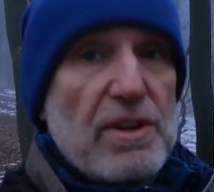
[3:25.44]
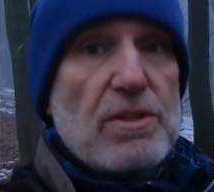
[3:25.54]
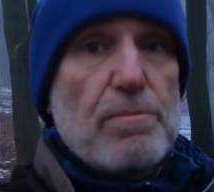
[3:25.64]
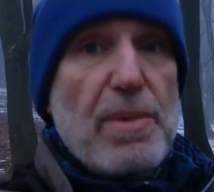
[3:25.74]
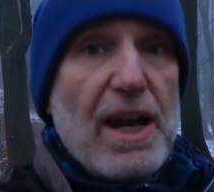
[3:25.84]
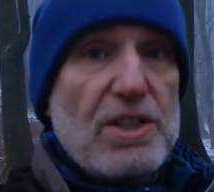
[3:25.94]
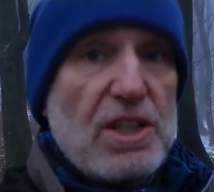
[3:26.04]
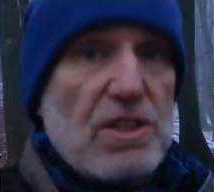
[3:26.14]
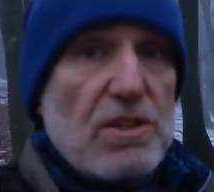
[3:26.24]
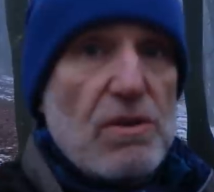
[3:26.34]
There is some
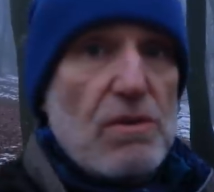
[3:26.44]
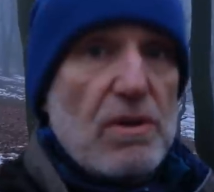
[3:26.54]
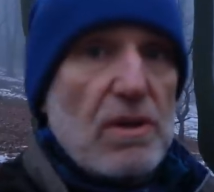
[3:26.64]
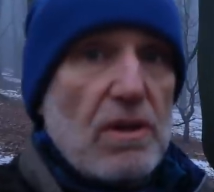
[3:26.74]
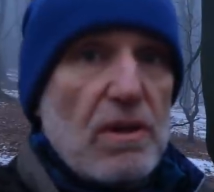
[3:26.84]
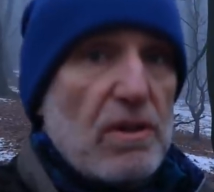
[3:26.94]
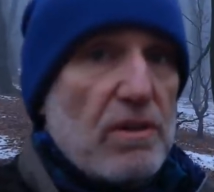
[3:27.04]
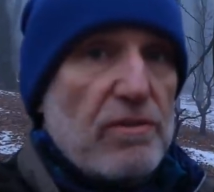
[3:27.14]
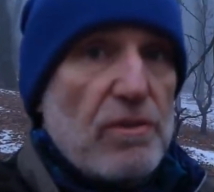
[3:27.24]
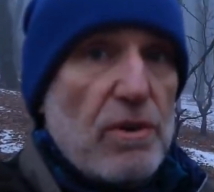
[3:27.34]
patchy snow
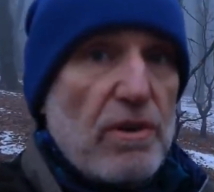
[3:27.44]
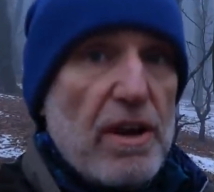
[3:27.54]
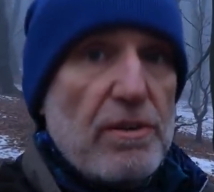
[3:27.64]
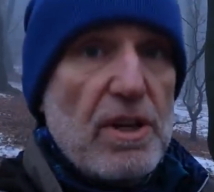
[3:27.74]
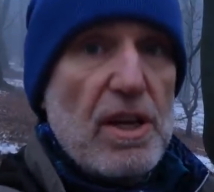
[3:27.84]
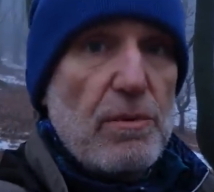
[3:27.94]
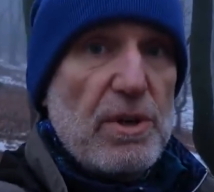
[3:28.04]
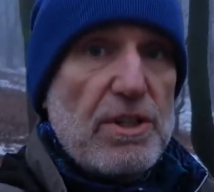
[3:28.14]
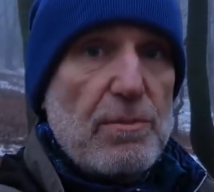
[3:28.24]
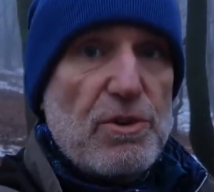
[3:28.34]
on the foreground,
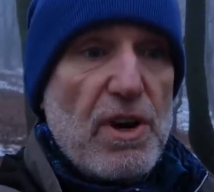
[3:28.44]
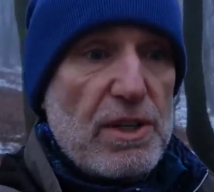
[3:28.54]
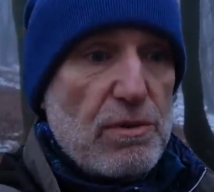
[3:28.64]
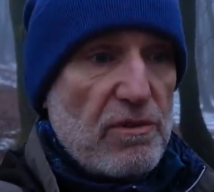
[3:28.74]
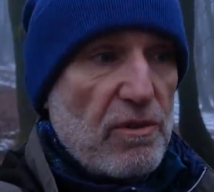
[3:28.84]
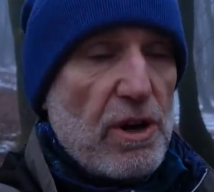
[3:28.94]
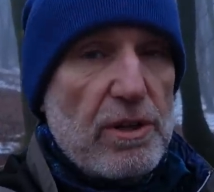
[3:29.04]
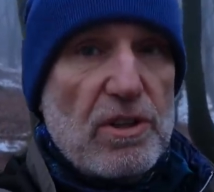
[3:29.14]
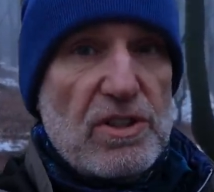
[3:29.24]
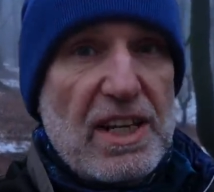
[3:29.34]
which I'm trying to
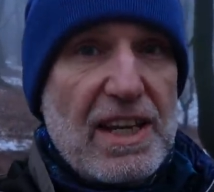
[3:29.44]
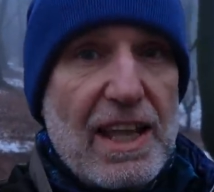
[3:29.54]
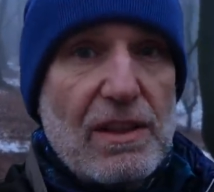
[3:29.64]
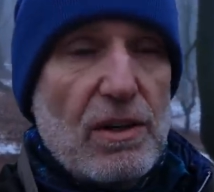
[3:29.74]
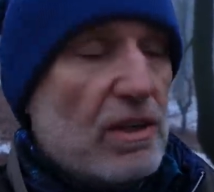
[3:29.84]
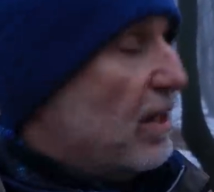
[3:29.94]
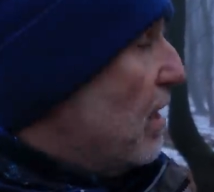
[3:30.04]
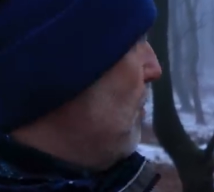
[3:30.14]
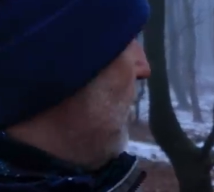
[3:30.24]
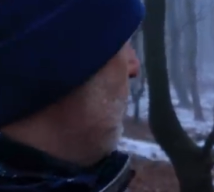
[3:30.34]
avoid because it can look a little